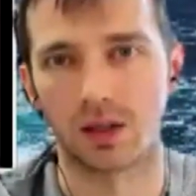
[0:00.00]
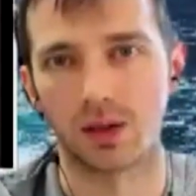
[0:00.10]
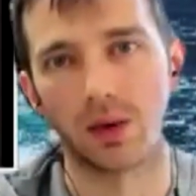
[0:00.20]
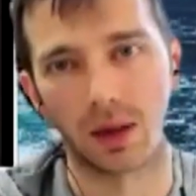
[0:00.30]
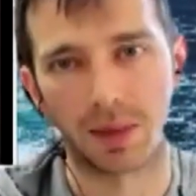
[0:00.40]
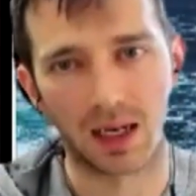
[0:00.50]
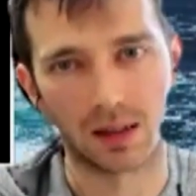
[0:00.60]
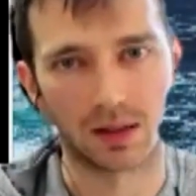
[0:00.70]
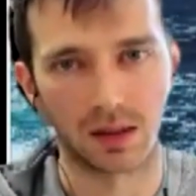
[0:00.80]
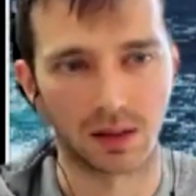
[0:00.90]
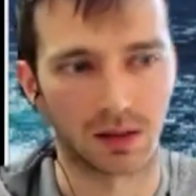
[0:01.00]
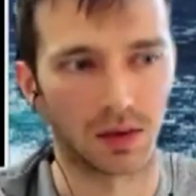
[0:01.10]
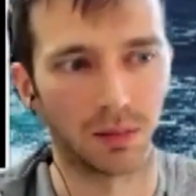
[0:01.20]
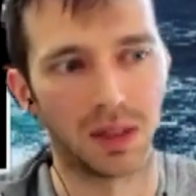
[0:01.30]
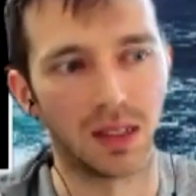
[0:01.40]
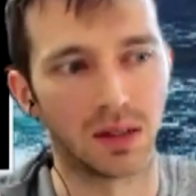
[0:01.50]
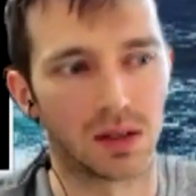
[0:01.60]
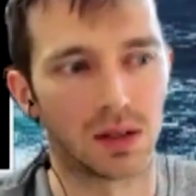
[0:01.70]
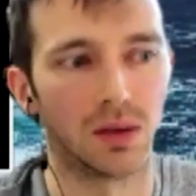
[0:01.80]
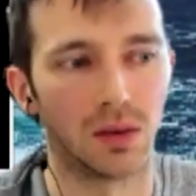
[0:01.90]
So I would append this sort of piece
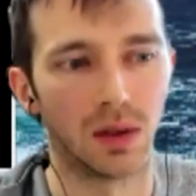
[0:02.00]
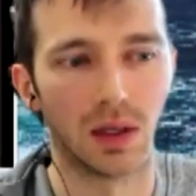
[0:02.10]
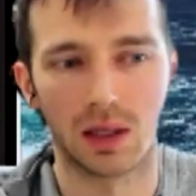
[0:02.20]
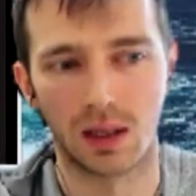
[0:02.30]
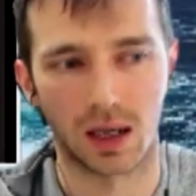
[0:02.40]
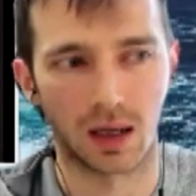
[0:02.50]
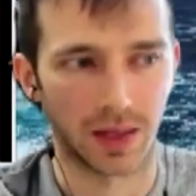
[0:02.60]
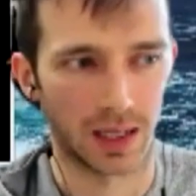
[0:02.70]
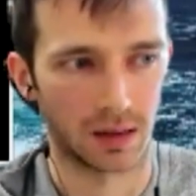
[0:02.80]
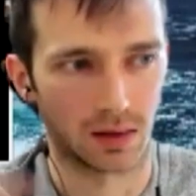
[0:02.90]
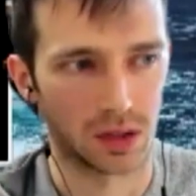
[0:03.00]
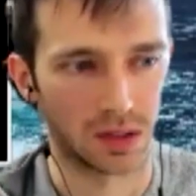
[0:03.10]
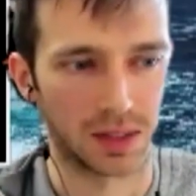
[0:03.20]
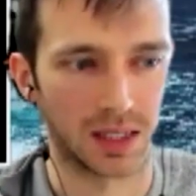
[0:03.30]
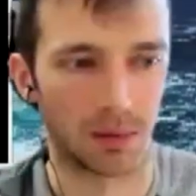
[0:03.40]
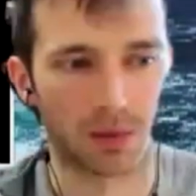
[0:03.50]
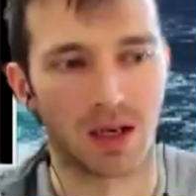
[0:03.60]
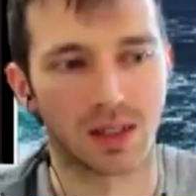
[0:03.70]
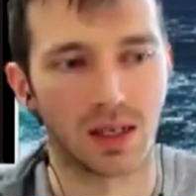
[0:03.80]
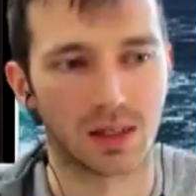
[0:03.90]
to that CRISP-DM
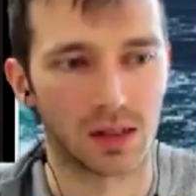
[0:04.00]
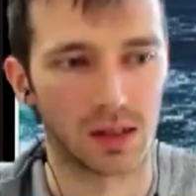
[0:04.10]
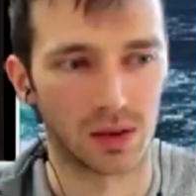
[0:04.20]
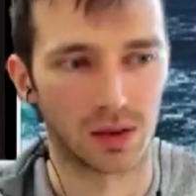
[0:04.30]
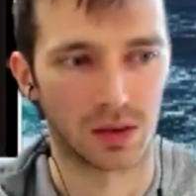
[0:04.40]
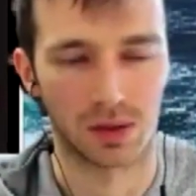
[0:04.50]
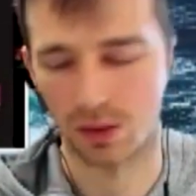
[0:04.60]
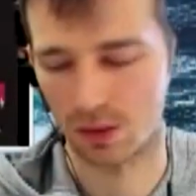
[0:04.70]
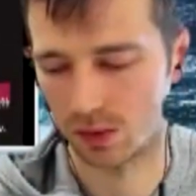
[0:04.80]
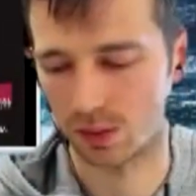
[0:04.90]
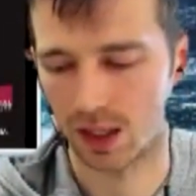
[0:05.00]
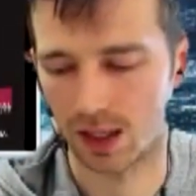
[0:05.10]
process in order to